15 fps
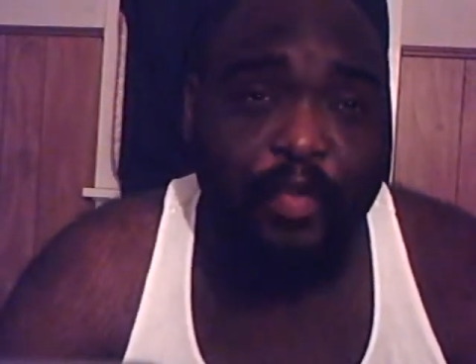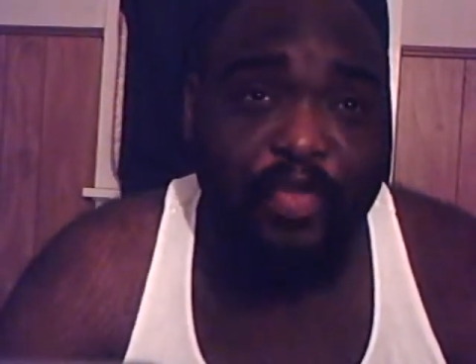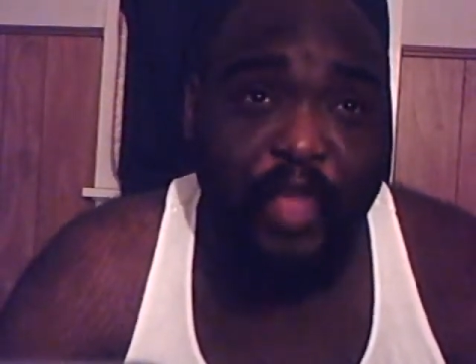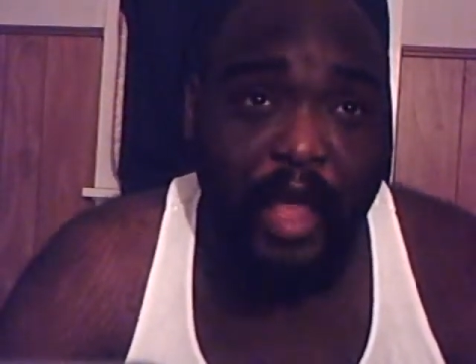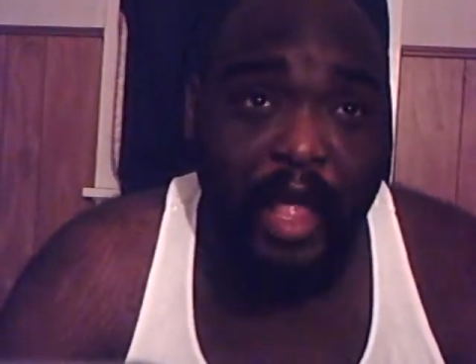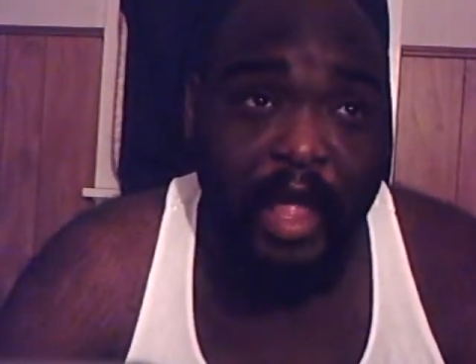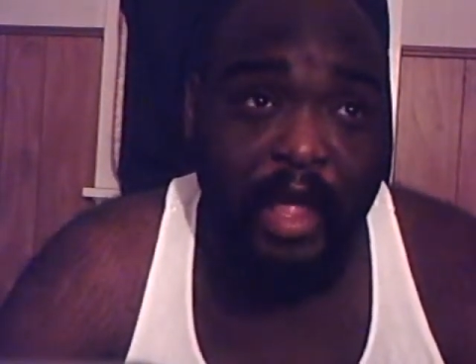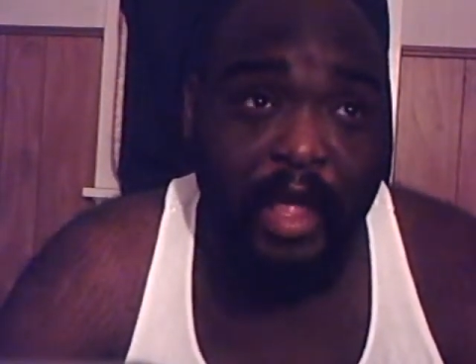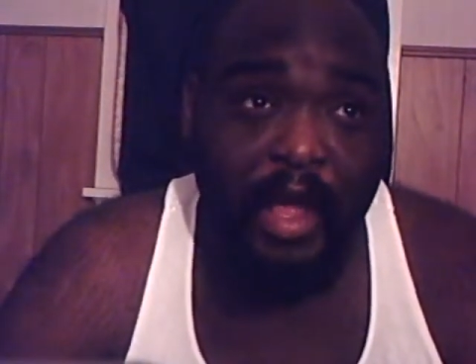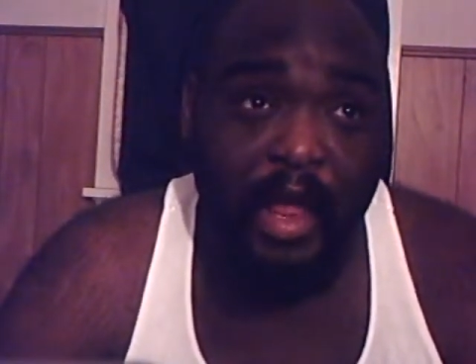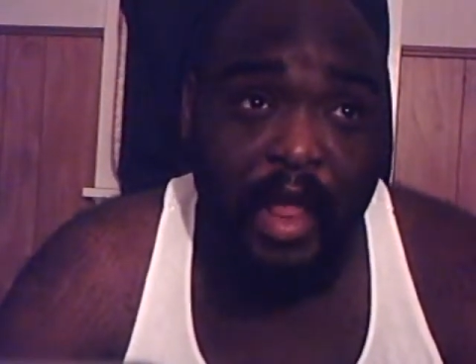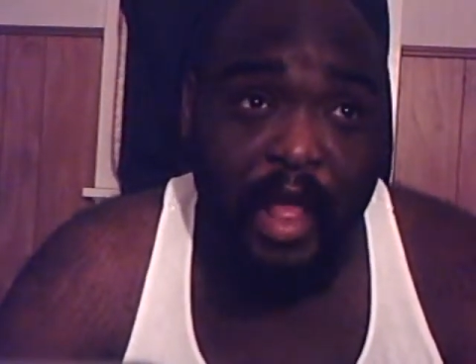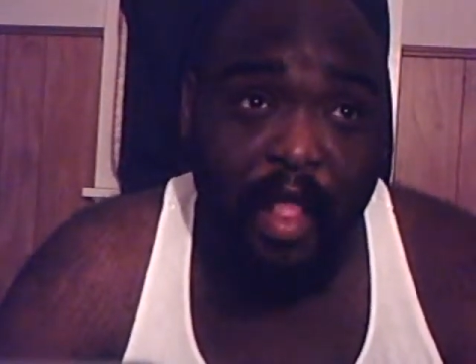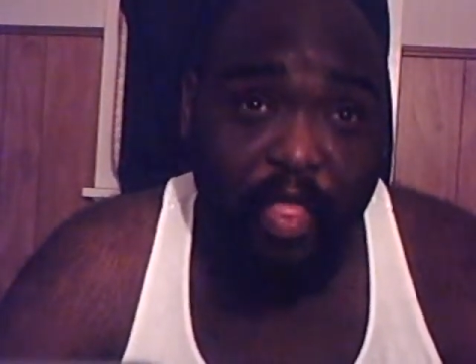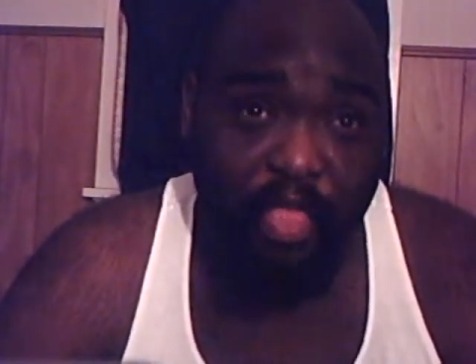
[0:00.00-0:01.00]
don't think
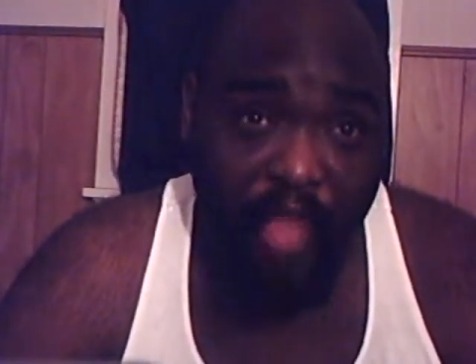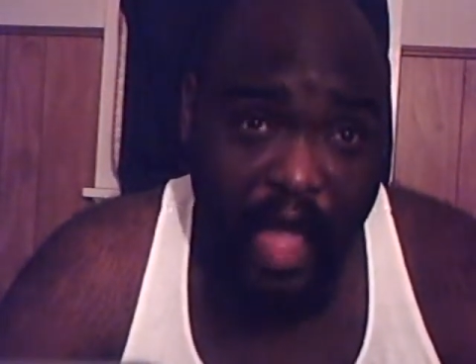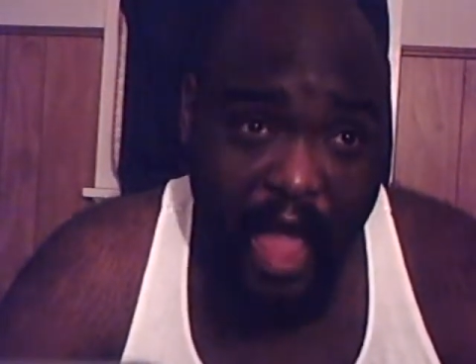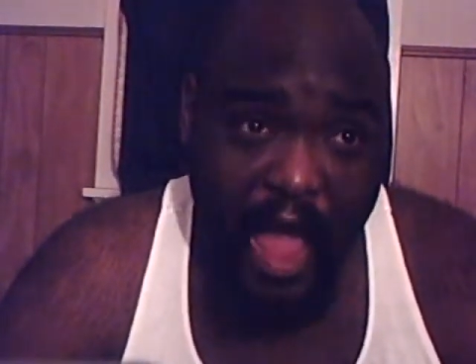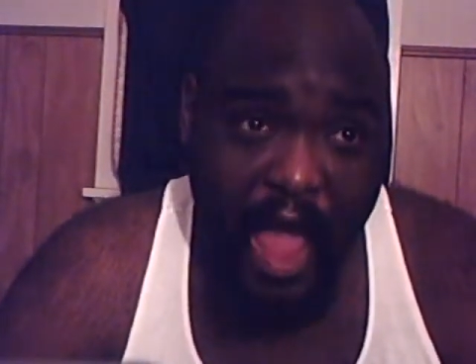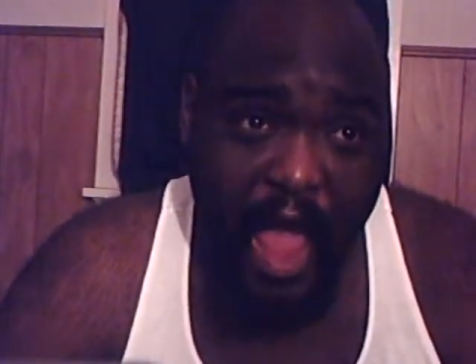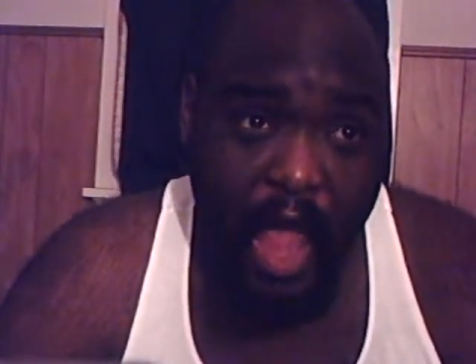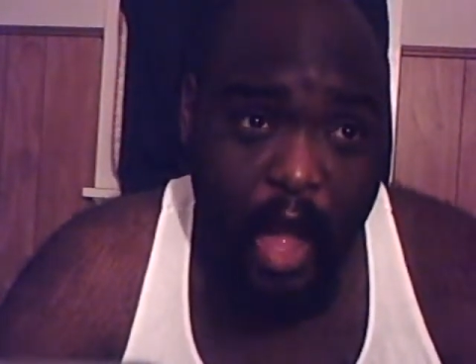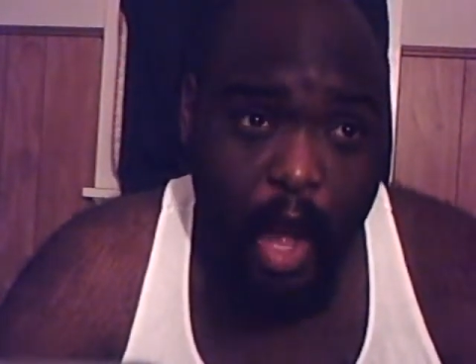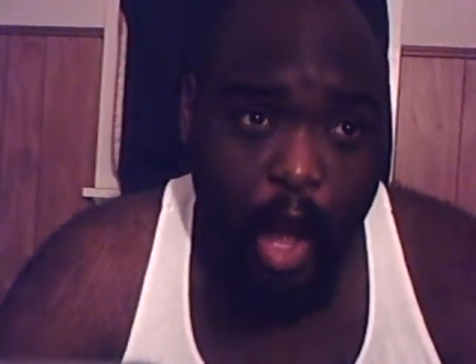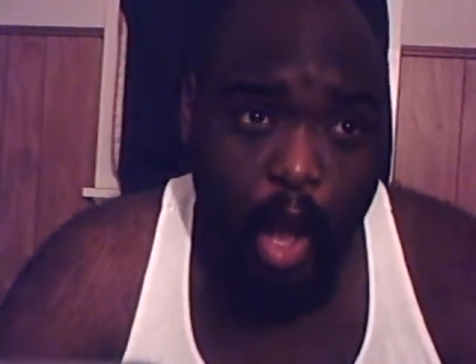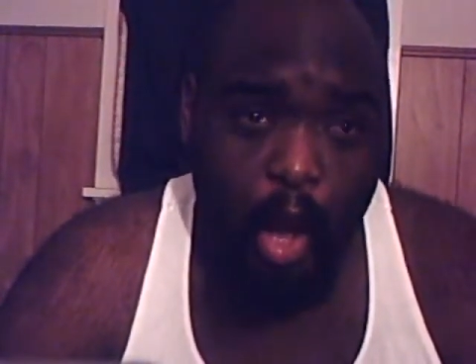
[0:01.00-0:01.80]
that